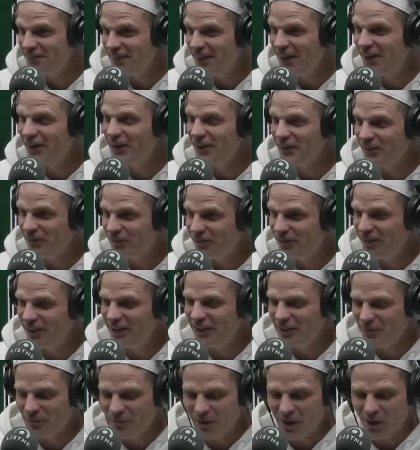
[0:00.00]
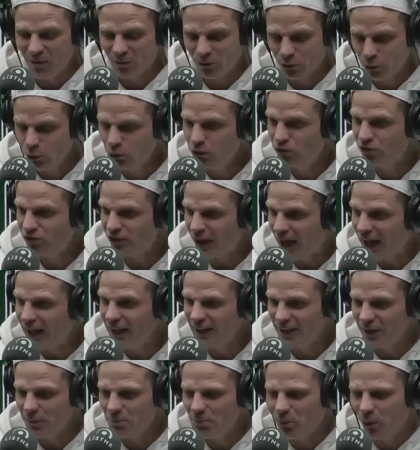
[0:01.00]
Very, very well. Good
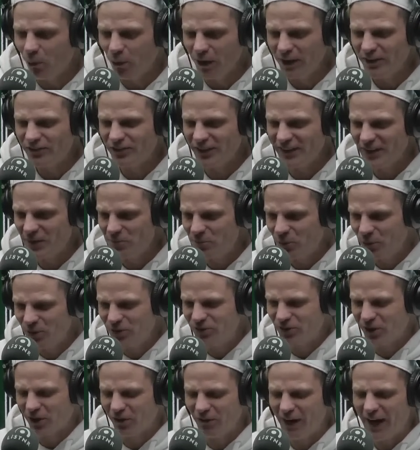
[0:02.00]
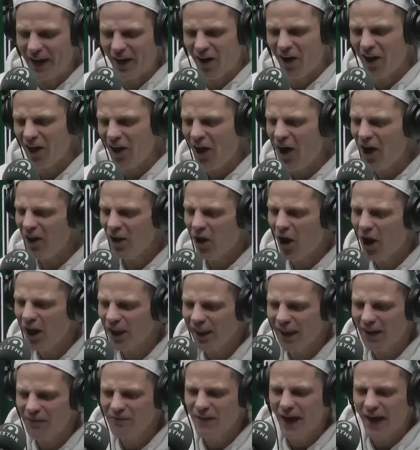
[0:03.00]
salient points, and the boys got around. I
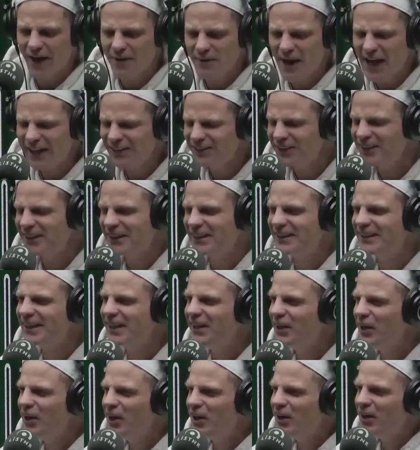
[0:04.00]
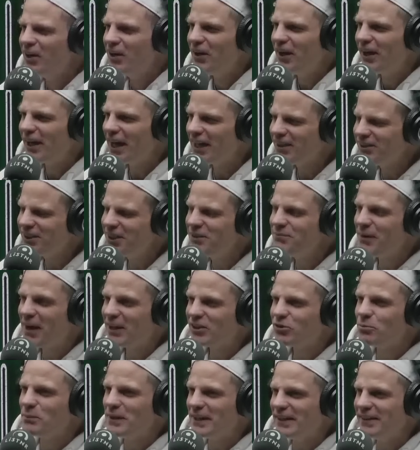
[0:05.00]
love that. It actually
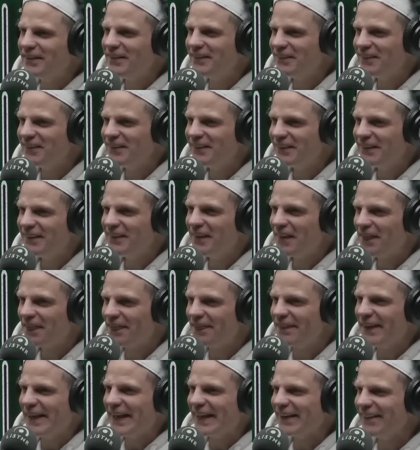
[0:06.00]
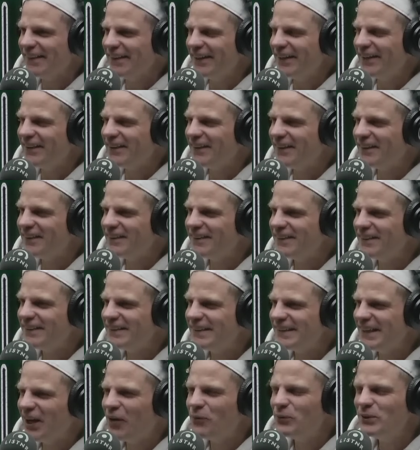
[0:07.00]
makes me think that,
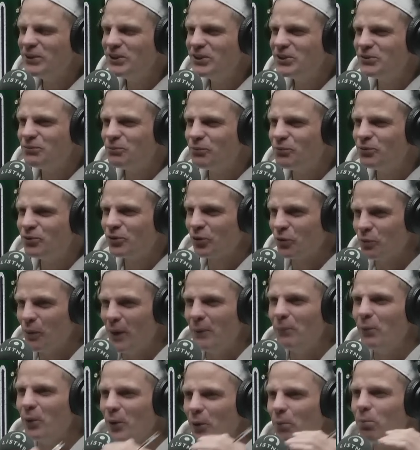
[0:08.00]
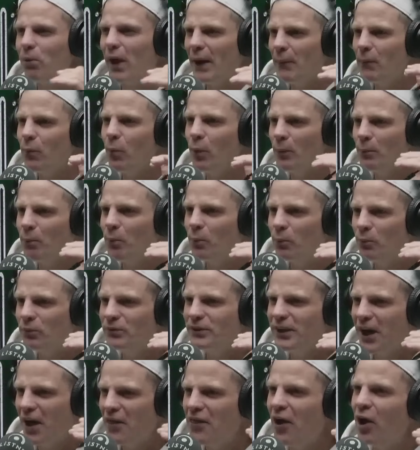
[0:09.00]
gee, I wish sort of when we were playing,
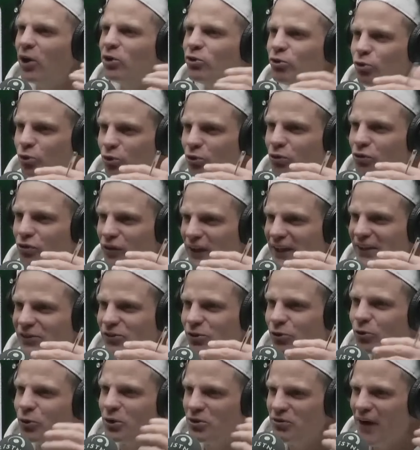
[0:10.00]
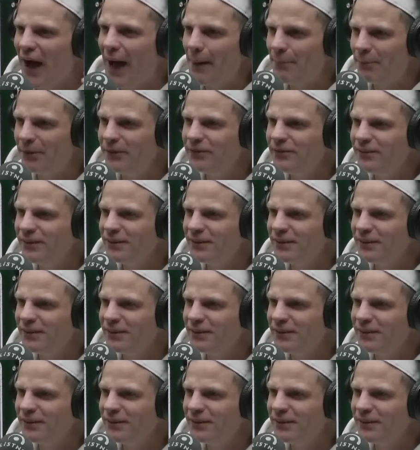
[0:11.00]
those sort of things could have happened.